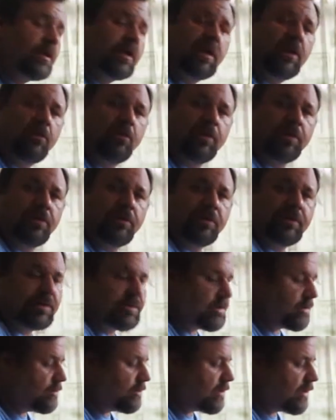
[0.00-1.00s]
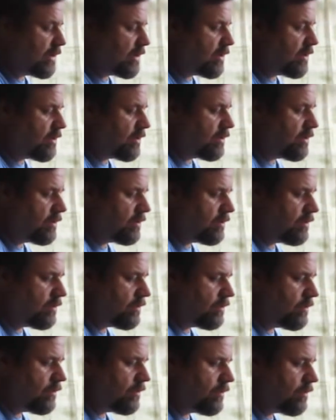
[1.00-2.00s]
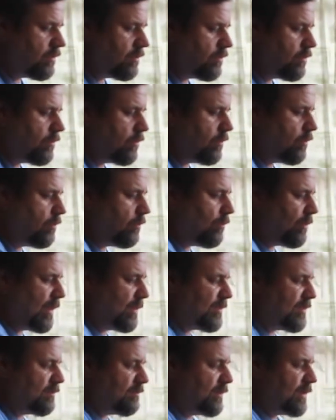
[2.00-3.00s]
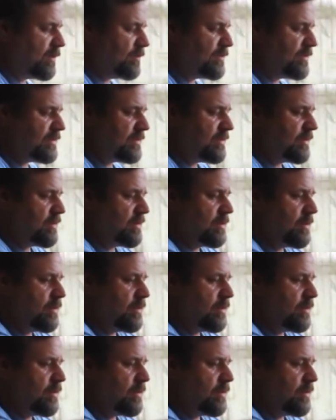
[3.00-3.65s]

and we're going to wipe the rims